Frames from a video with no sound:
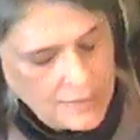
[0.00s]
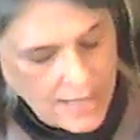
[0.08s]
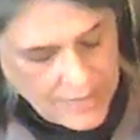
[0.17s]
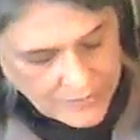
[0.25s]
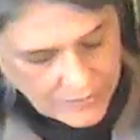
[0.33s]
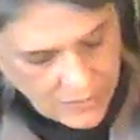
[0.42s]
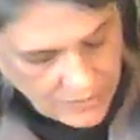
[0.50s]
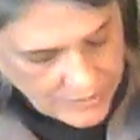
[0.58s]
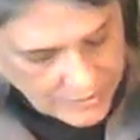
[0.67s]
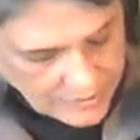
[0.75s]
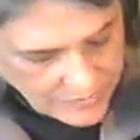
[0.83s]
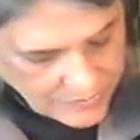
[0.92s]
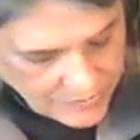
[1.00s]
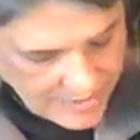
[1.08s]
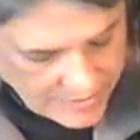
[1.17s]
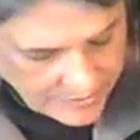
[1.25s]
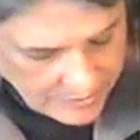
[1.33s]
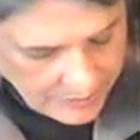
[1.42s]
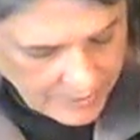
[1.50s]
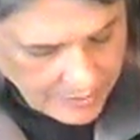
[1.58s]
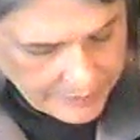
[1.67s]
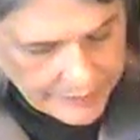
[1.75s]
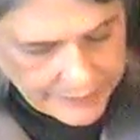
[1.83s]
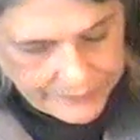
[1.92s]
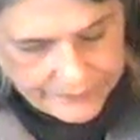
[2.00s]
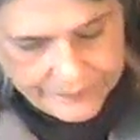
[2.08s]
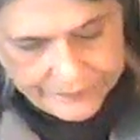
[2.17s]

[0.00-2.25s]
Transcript: That is according to the State Department.